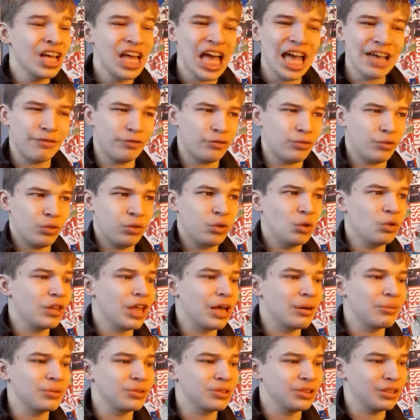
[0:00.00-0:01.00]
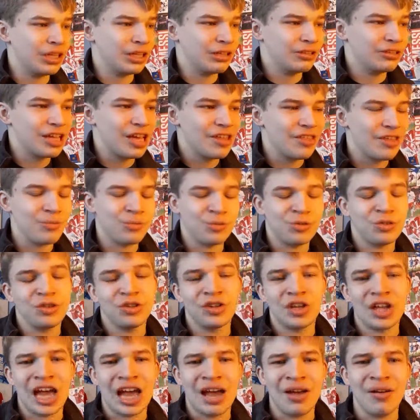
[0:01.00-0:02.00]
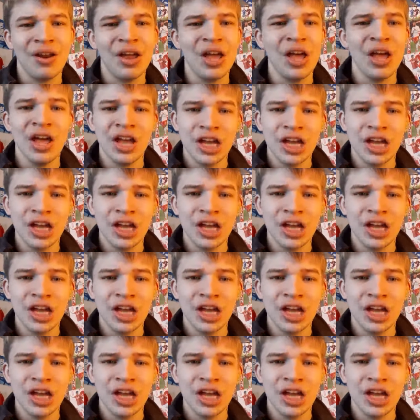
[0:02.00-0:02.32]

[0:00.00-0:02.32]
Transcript: Everyone thought that was it. Southampton down.